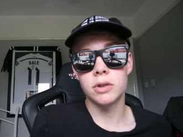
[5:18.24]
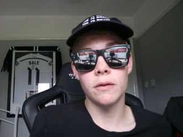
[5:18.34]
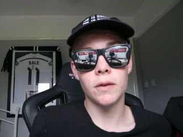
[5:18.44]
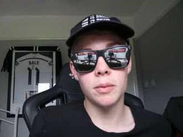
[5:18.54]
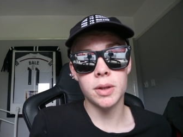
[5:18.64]
Go
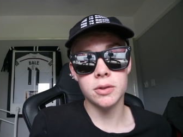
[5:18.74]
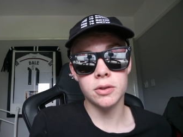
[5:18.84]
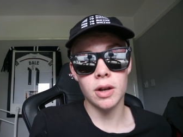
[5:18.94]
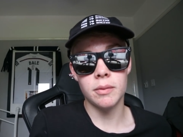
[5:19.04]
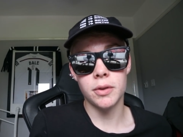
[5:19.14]
follow my
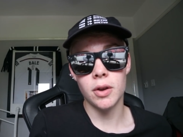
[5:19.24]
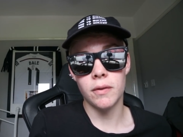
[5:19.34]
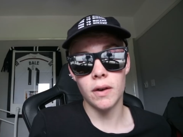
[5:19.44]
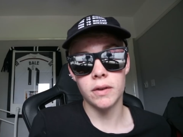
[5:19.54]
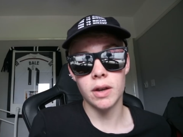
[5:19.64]
Instagram,
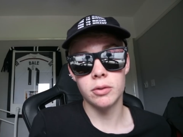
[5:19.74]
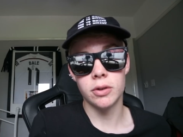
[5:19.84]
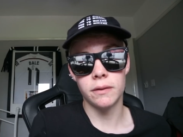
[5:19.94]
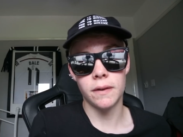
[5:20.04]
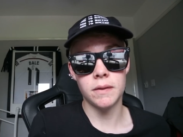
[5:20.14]
35k, we've
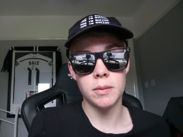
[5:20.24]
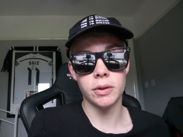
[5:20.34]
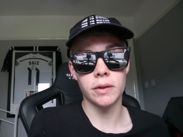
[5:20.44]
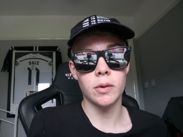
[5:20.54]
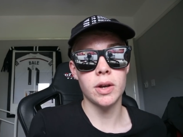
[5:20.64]
done a 50 mil
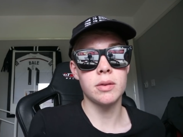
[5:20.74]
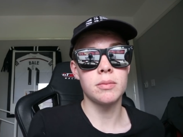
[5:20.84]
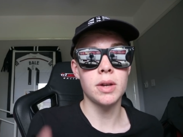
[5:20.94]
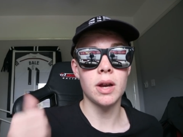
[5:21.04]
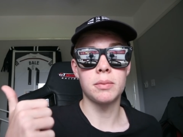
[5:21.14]
giveaway.
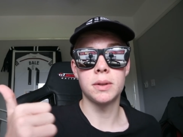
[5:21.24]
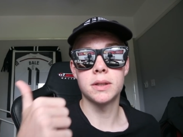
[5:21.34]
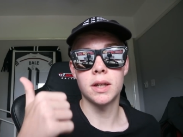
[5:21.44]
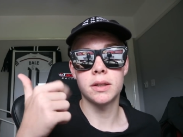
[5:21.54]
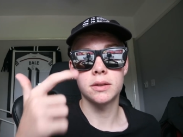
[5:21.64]
But yeah, please
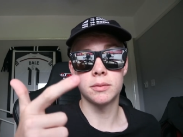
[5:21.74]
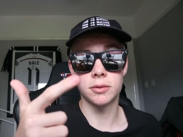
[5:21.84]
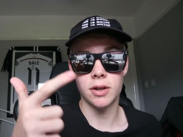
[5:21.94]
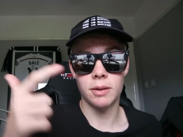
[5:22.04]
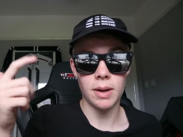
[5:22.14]
like,
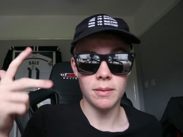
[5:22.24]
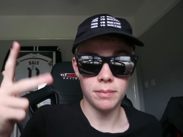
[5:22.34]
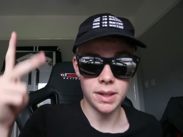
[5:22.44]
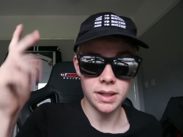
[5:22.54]
subscribe, and